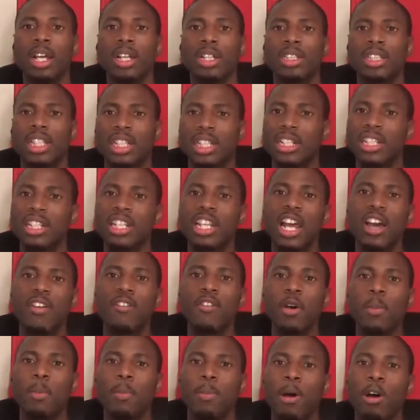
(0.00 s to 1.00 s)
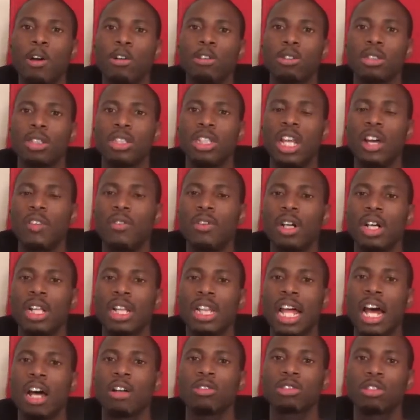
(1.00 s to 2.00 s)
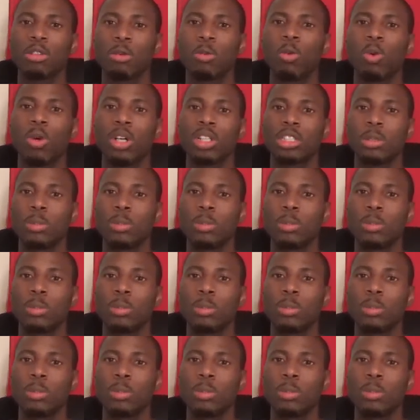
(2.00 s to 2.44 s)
to never poke, never allow someone